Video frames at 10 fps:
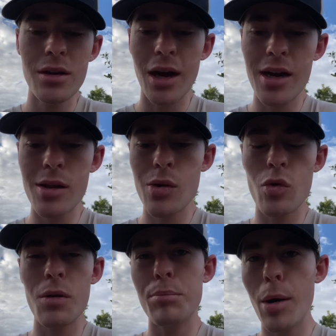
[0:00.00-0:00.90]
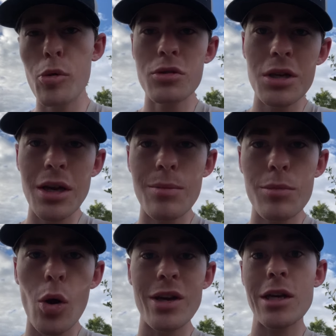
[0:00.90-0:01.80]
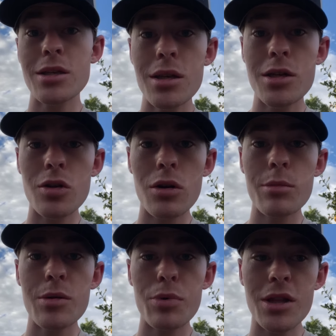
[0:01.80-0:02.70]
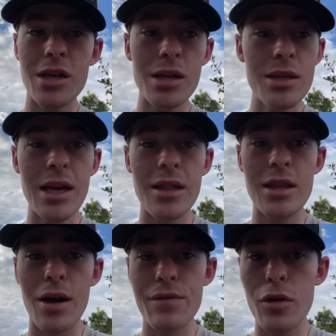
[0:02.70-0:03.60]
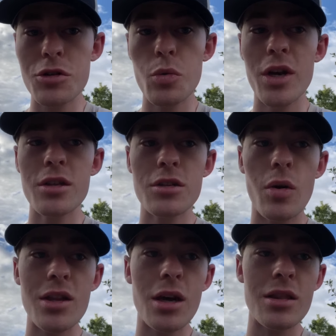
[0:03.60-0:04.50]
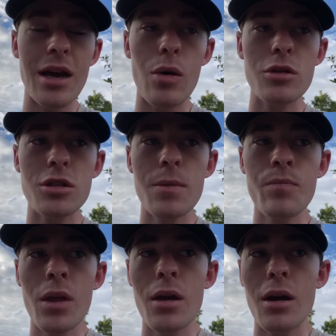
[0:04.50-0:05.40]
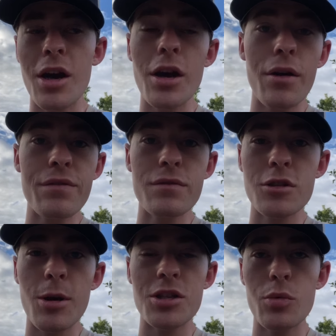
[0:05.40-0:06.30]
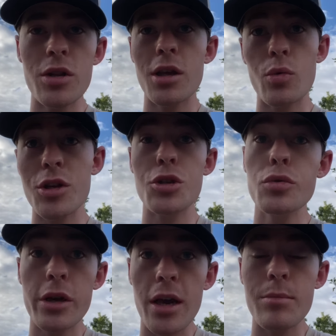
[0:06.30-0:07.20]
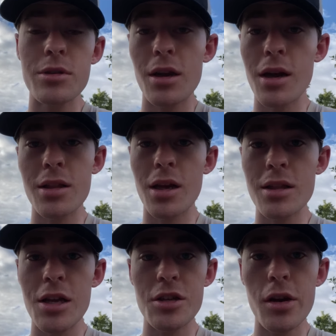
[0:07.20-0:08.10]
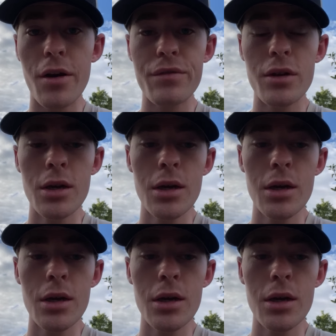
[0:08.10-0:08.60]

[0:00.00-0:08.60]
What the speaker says: I know they were a bubble team going into this tournament, but they did get that first win, so I thought that was enough, especially when they win 2 games. I thought that's enough.